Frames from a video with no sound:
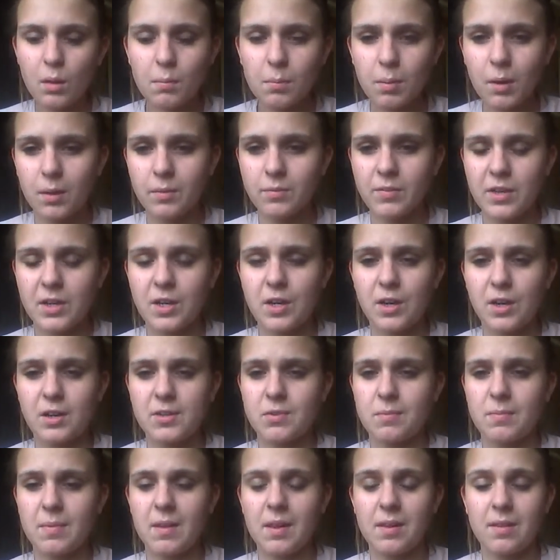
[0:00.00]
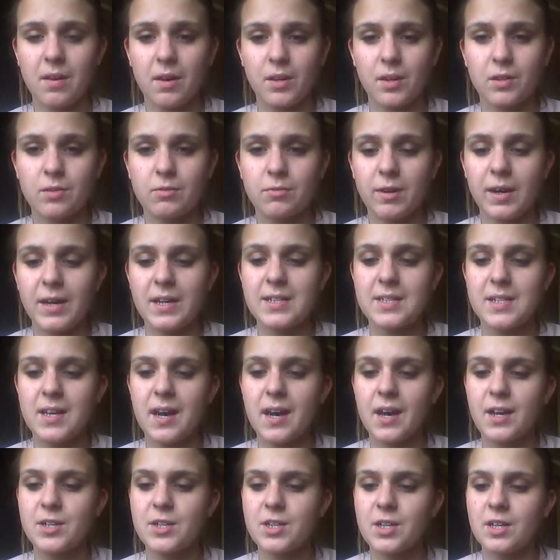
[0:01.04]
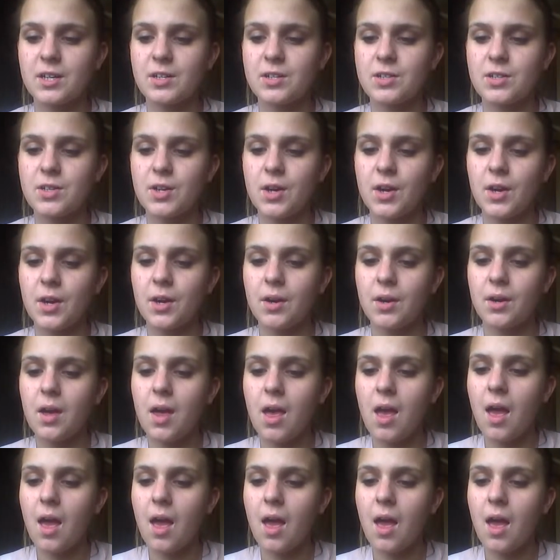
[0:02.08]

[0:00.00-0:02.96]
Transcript: pop videos from there that I could research into.